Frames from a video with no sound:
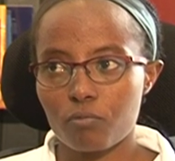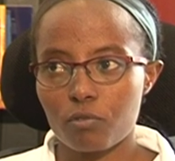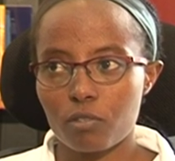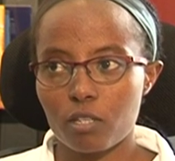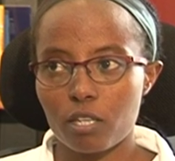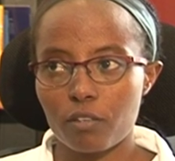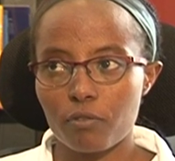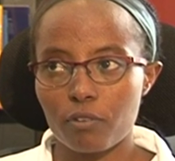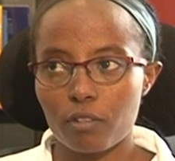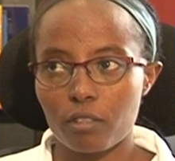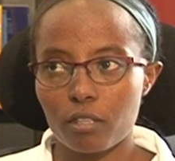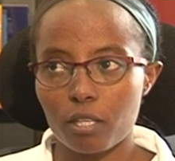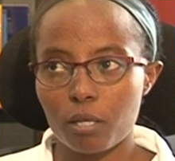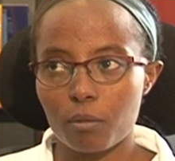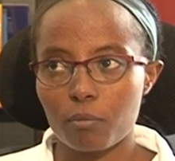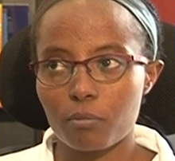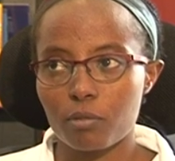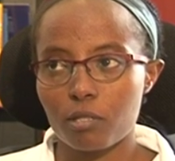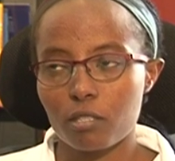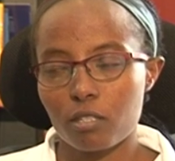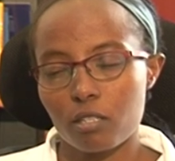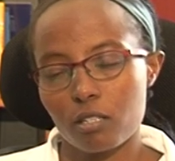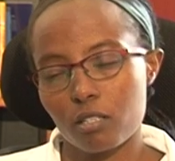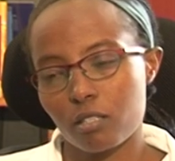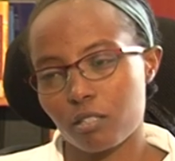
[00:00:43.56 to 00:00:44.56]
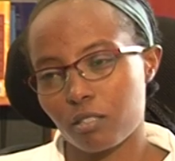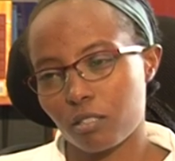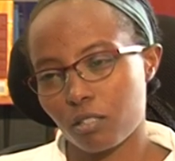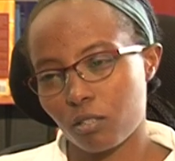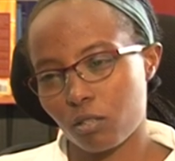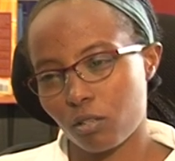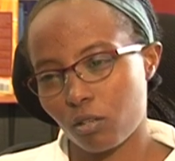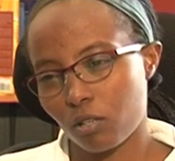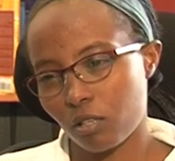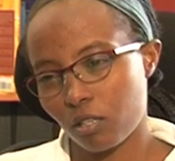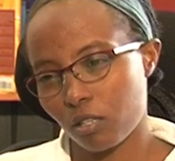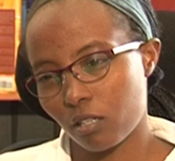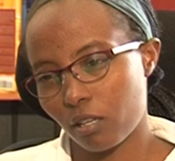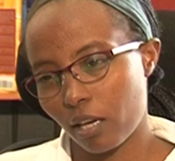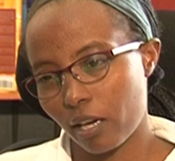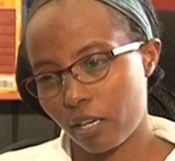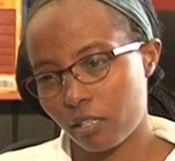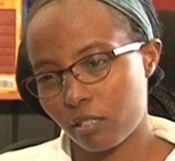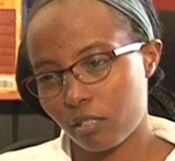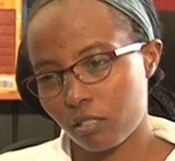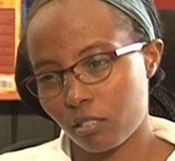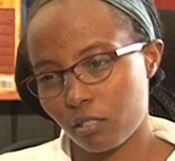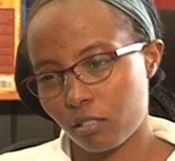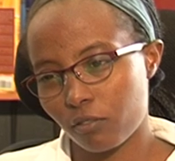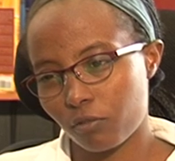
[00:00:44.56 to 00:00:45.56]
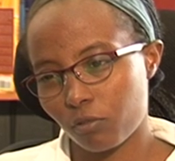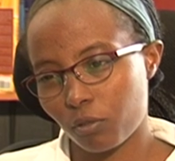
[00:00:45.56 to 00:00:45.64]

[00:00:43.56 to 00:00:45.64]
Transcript: giving them skills in IT,